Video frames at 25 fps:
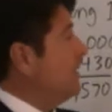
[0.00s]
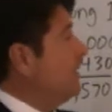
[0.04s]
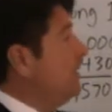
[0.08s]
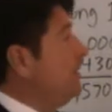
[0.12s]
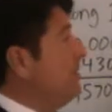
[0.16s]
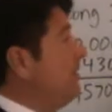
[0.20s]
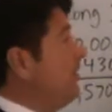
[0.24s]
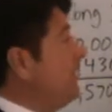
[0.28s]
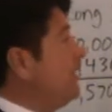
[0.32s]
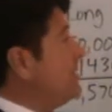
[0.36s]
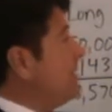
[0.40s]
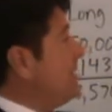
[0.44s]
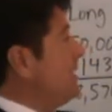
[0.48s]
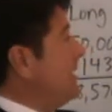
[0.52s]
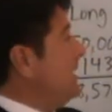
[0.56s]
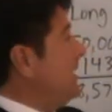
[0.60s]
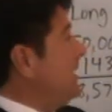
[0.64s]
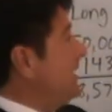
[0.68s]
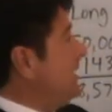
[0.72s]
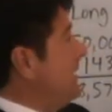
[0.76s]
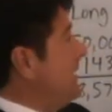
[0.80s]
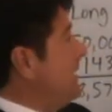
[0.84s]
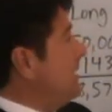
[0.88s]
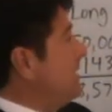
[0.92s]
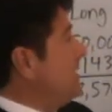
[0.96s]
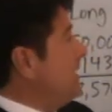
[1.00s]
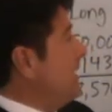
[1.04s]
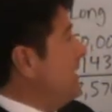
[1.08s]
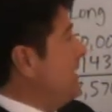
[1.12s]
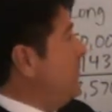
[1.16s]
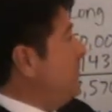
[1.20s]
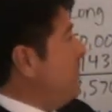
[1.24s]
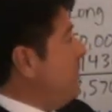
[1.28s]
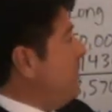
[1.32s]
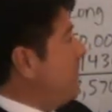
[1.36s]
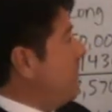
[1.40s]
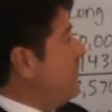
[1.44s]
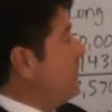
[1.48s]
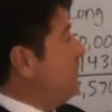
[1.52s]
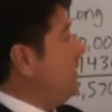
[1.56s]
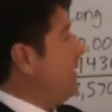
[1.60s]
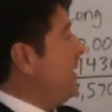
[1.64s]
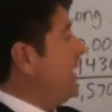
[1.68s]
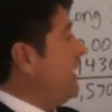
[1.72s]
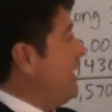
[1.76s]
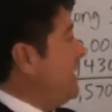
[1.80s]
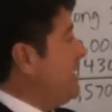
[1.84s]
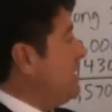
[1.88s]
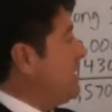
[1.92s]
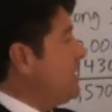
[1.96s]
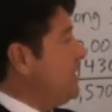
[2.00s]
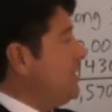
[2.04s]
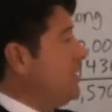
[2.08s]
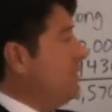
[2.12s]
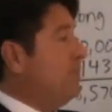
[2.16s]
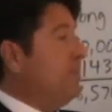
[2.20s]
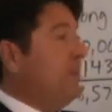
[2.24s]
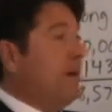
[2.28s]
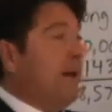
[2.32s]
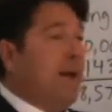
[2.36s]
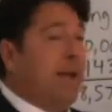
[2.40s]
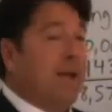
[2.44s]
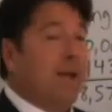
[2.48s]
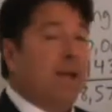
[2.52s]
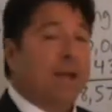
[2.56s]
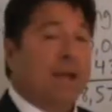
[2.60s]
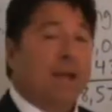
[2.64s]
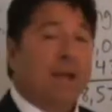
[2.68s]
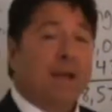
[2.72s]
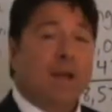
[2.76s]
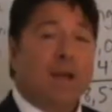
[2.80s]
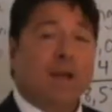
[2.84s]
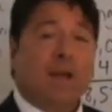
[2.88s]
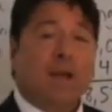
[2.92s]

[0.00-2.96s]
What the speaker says: Conversely, let's say the market went against you by,